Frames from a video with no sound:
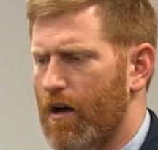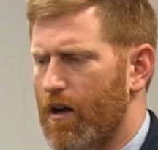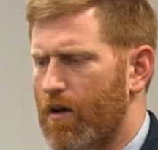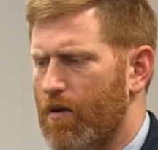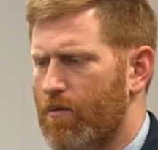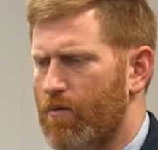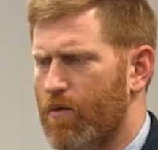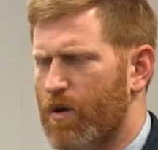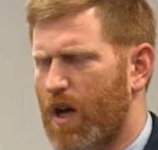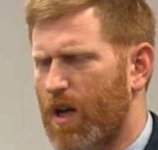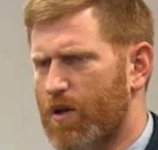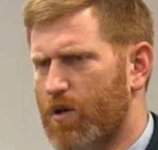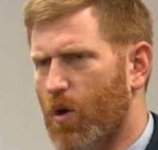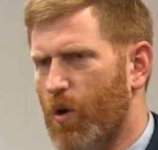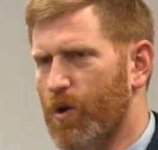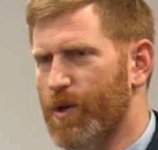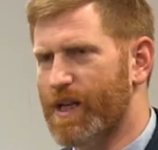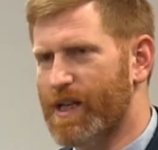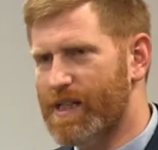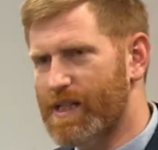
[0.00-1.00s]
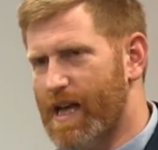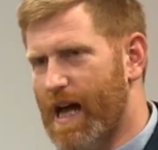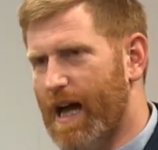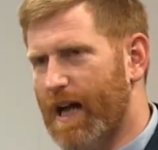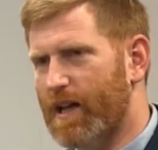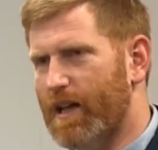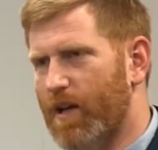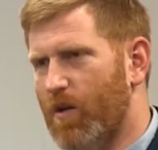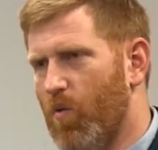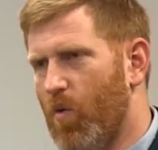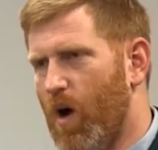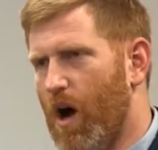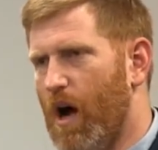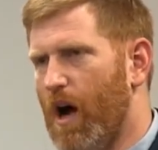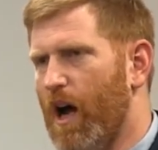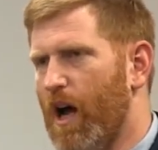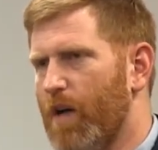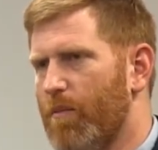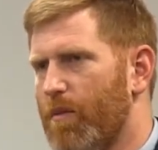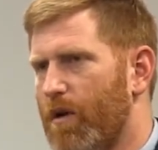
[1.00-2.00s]
We're not told exactly
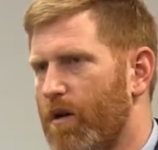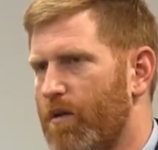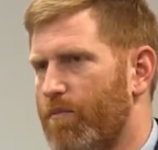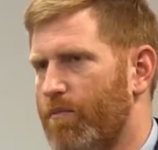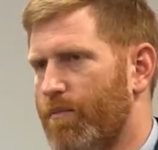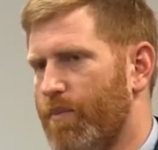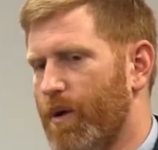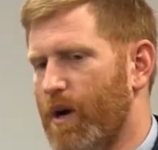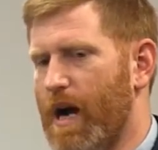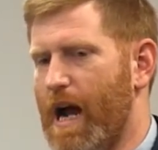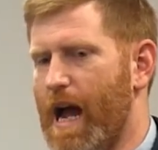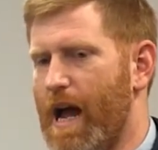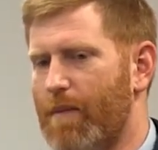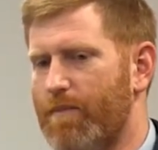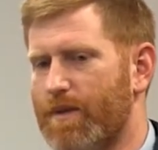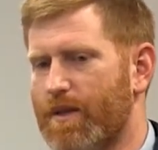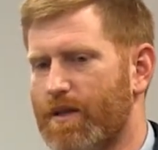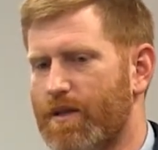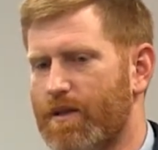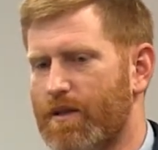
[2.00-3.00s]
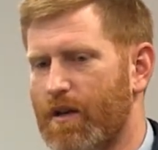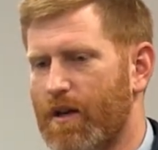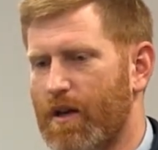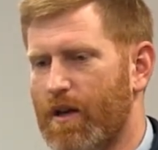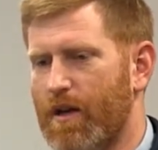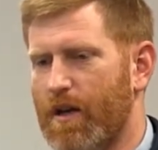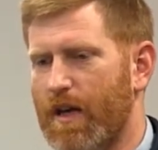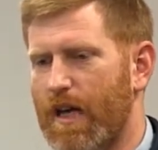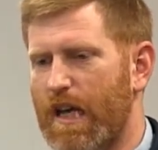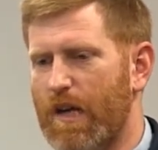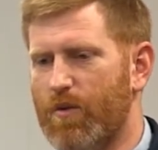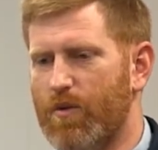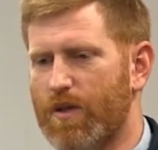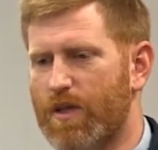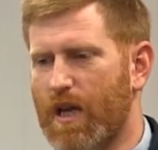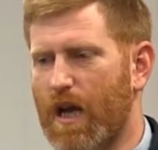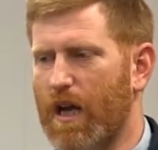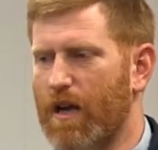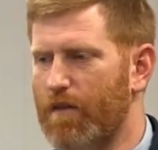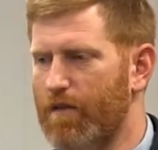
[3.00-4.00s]
why, but perhaps he was
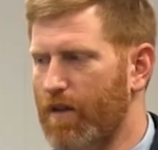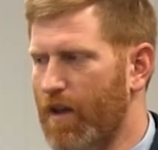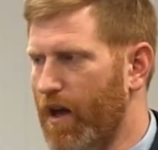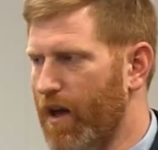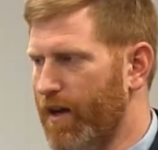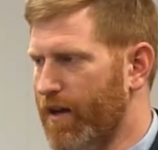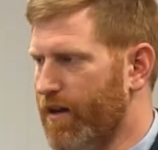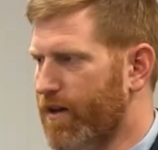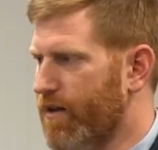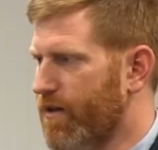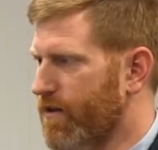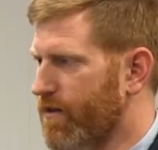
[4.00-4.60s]
kind of like,